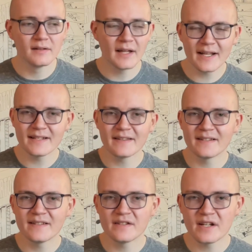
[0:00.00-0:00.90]
Like I said,
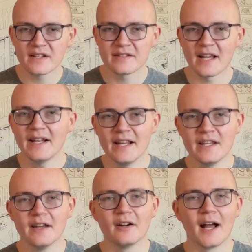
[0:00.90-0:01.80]
this is an exciting year.